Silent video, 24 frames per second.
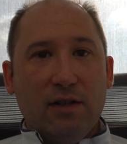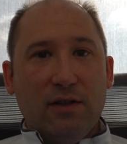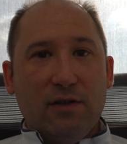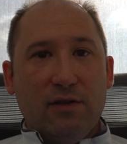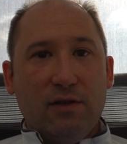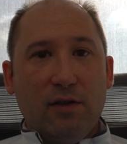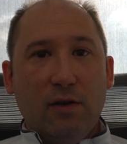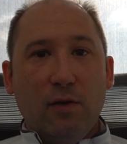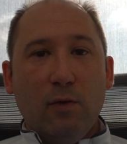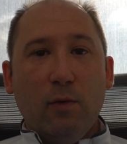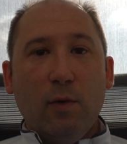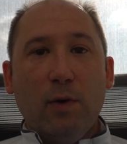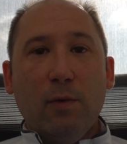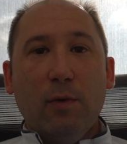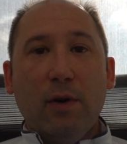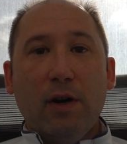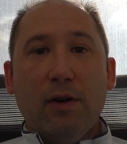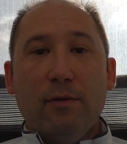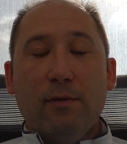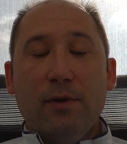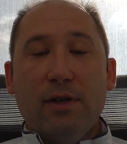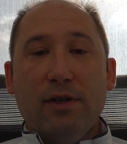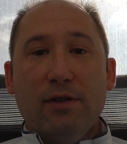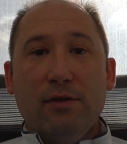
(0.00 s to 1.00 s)
so we
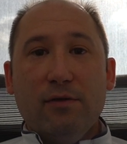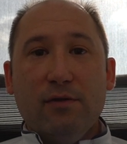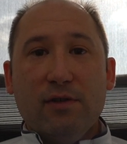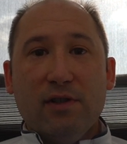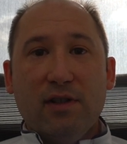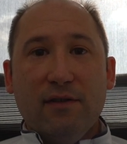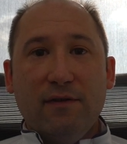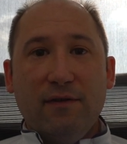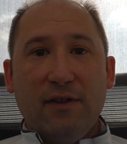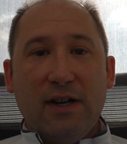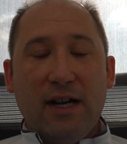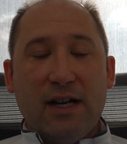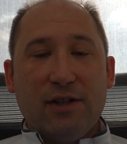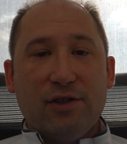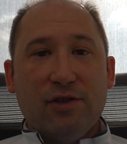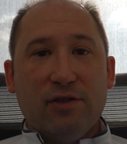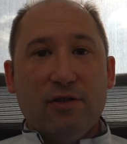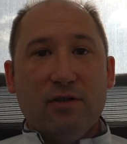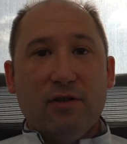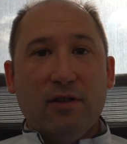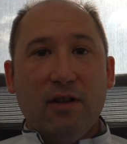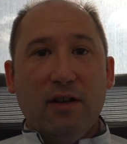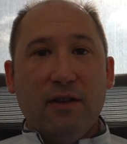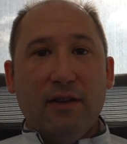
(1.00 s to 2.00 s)
want to reduce the
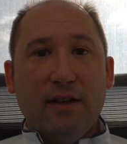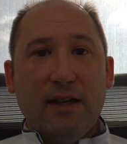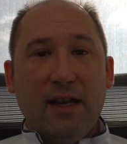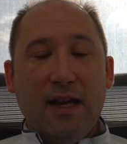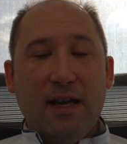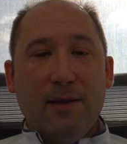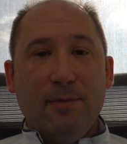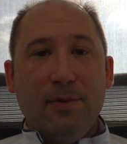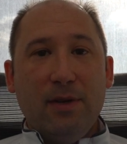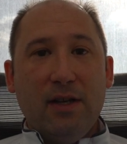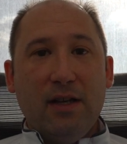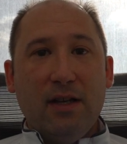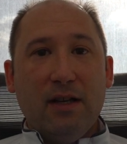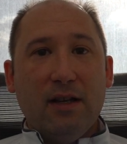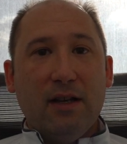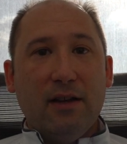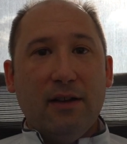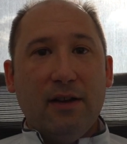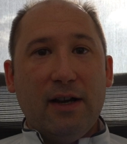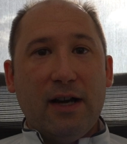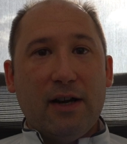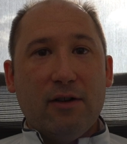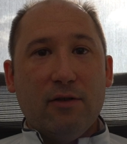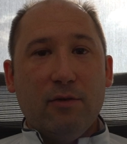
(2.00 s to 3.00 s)
fracture on the AP
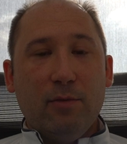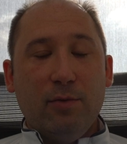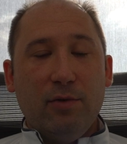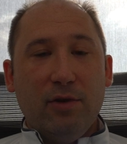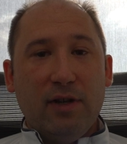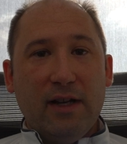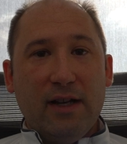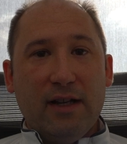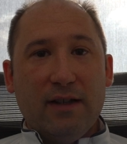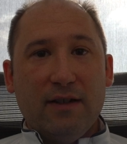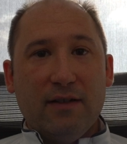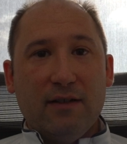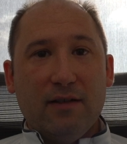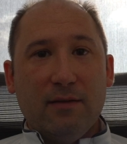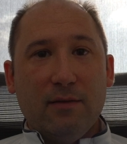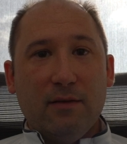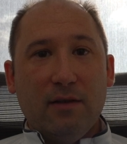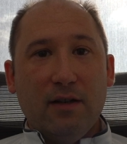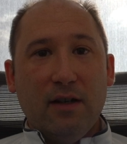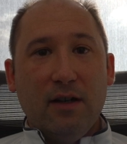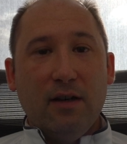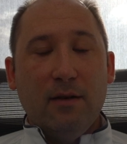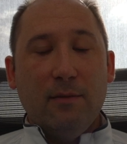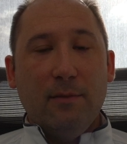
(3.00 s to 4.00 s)
and lateral planes,
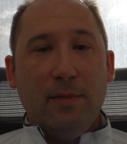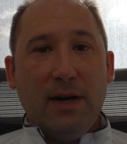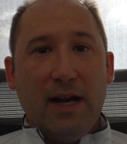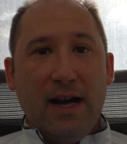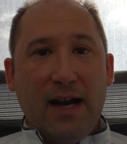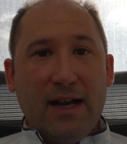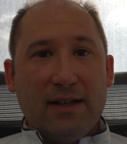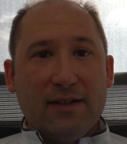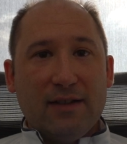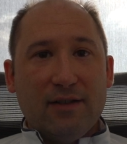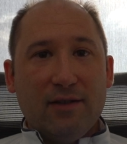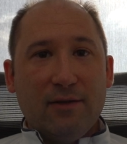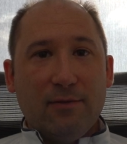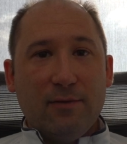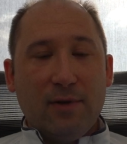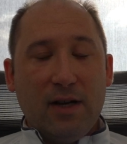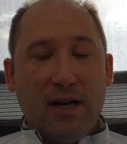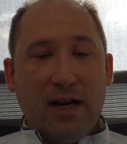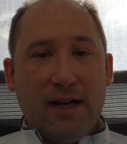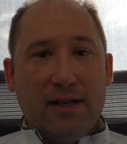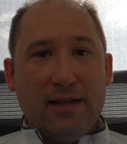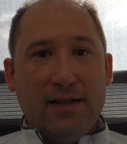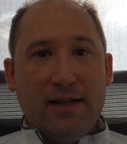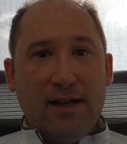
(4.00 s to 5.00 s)
pass the
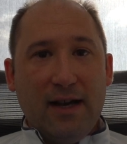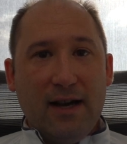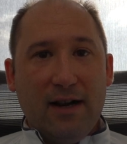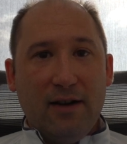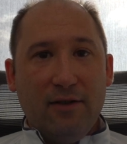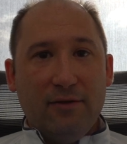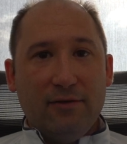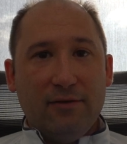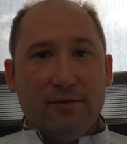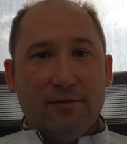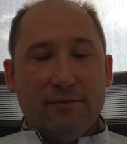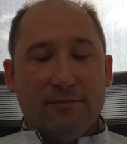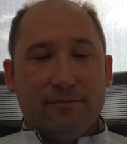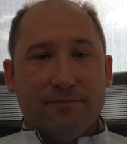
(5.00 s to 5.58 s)
rod down,